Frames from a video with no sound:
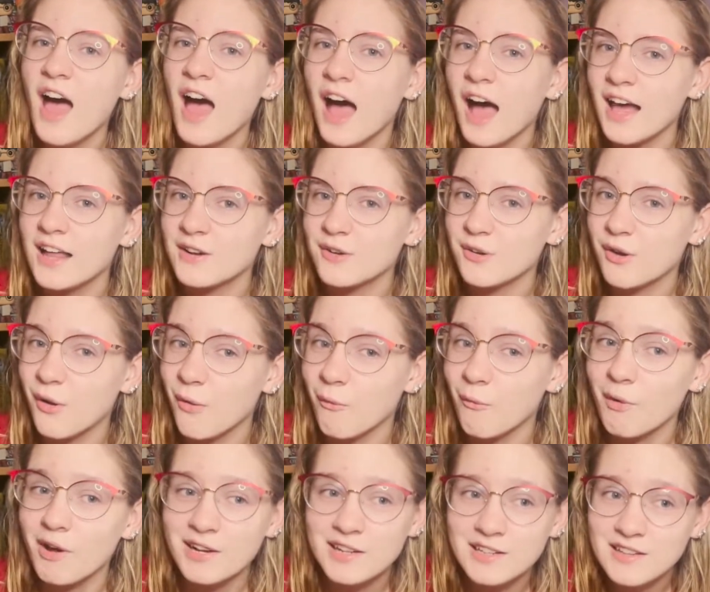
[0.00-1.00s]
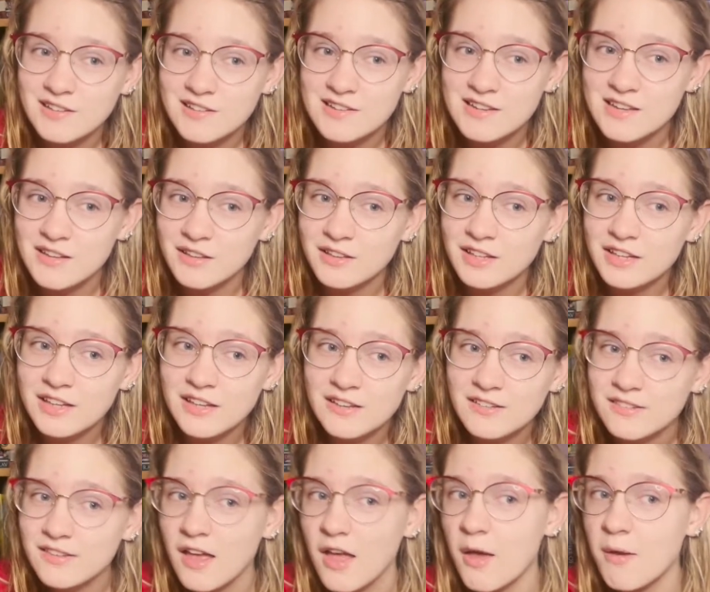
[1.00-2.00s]
I don't know what his deal
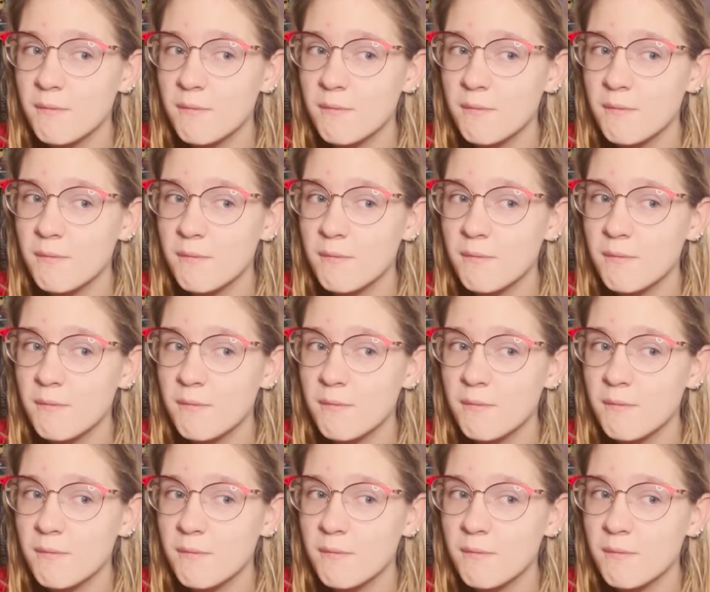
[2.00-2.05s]
is,